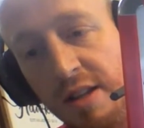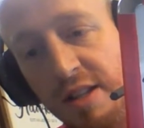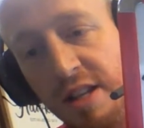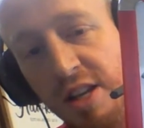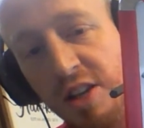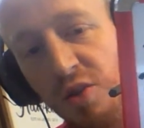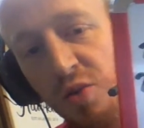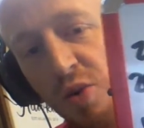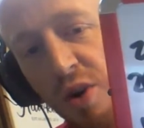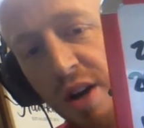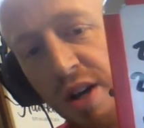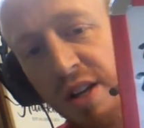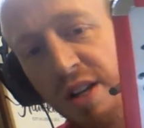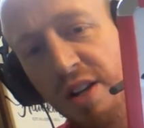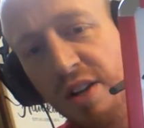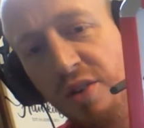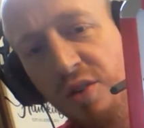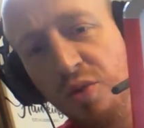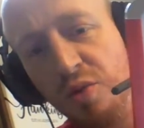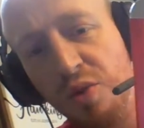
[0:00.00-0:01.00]
tell you what,
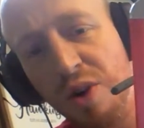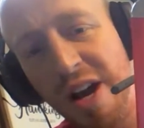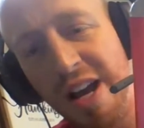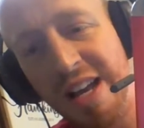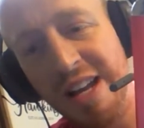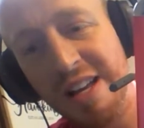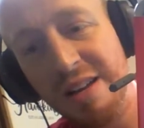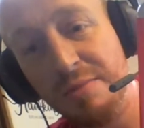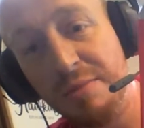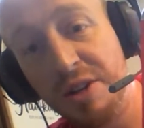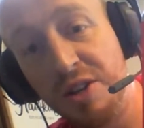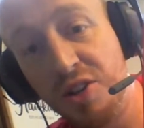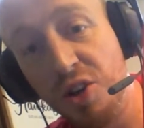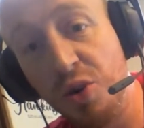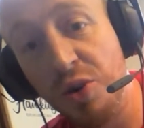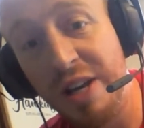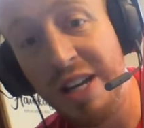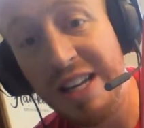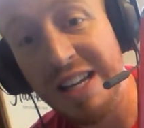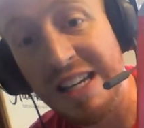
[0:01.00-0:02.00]
write it, but
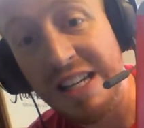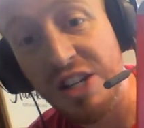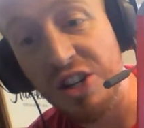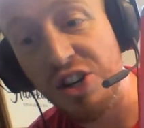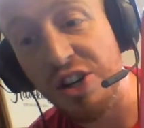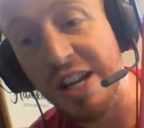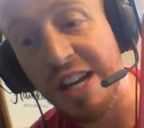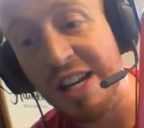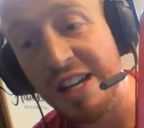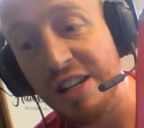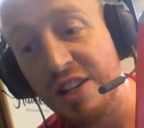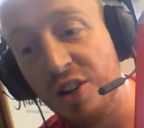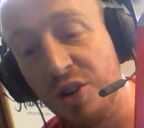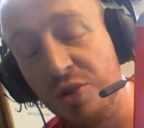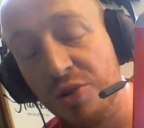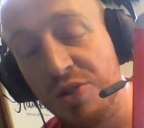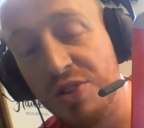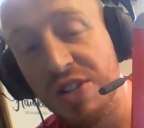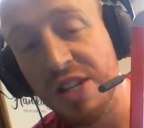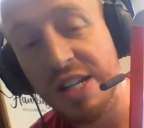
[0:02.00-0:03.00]
don't hit enter yet.
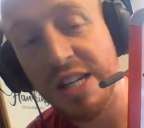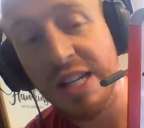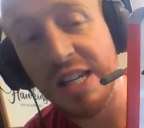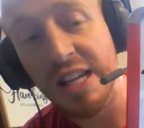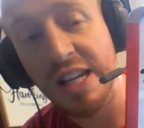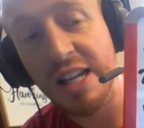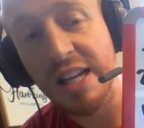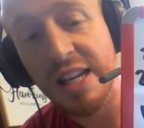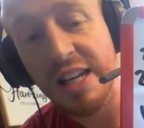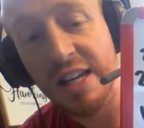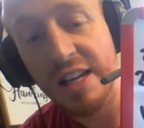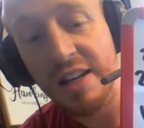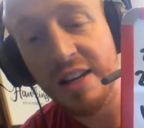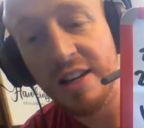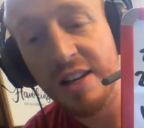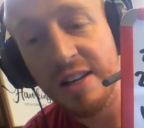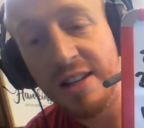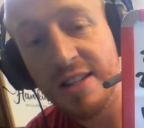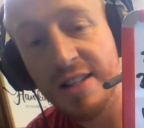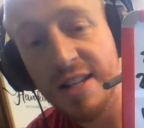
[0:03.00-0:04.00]
Don't send it.
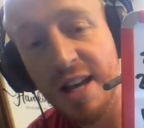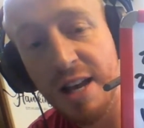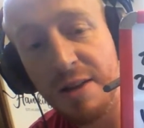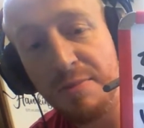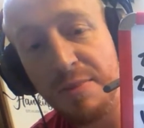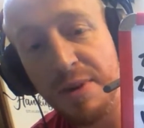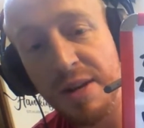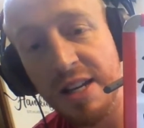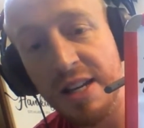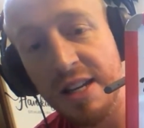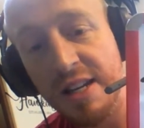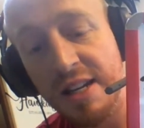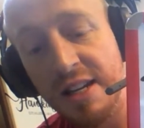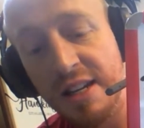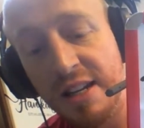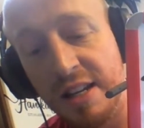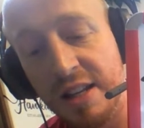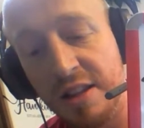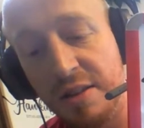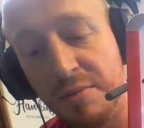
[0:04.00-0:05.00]
Type it in
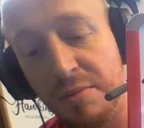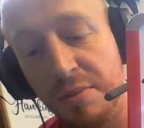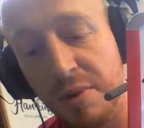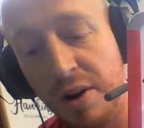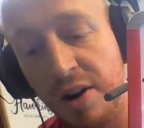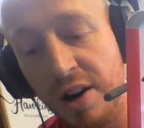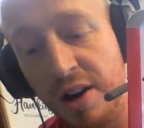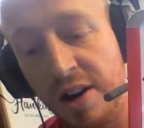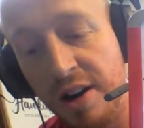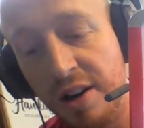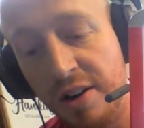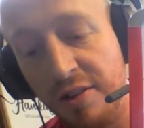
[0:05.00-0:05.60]
the bar.